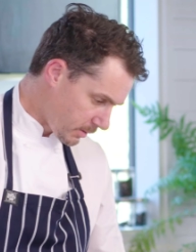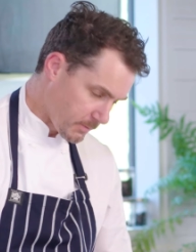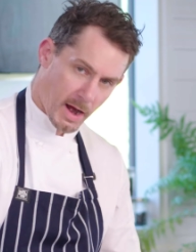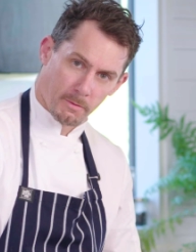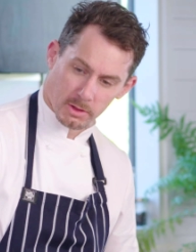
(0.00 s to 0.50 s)

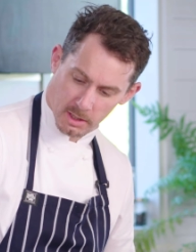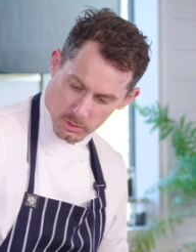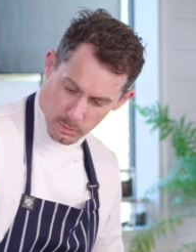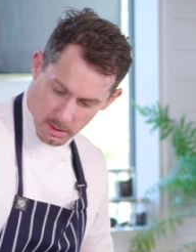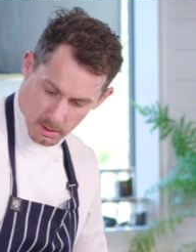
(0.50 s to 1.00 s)
favourite
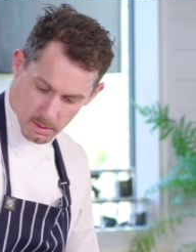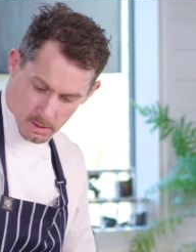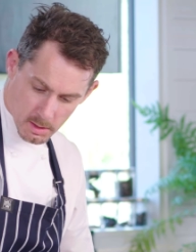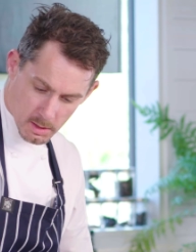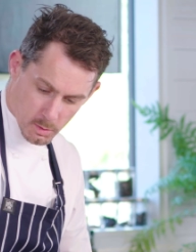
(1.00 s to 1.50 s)
things with
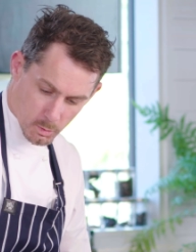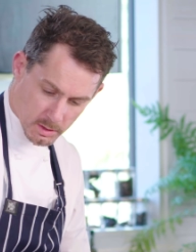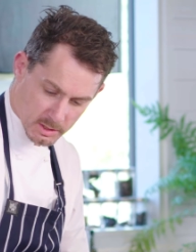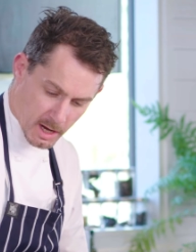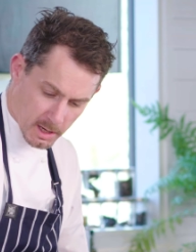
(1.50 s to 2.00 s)

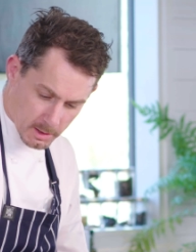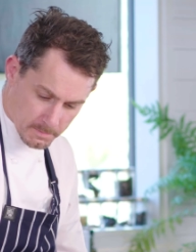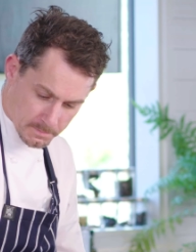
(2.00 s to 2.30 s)
steak